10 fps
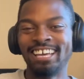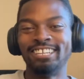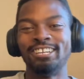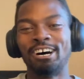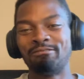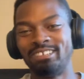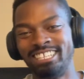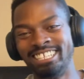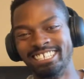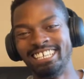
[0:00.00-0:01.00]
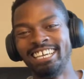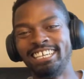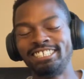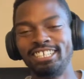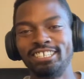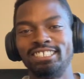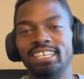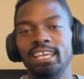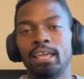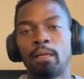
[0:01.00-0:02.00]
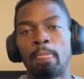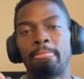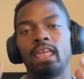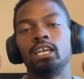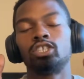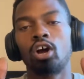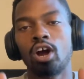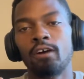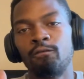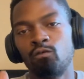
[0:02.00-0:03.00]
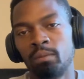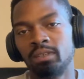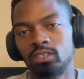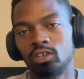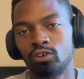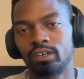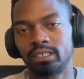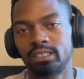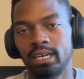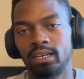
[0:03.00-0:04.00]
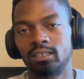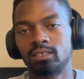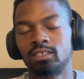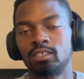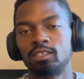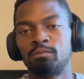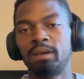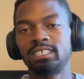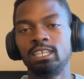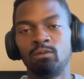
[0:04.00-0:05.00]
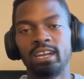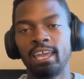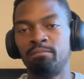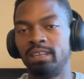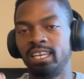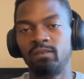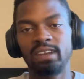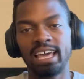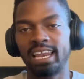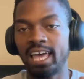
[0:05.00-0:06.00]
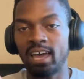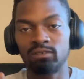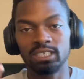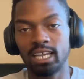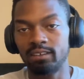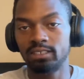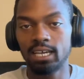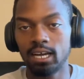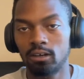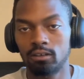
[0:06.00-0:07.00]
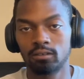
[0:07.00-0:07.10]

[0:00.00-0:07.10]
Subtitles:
No, seriously. It's hard for women to lower their standards, especially when they've been living that lavish lifestyle.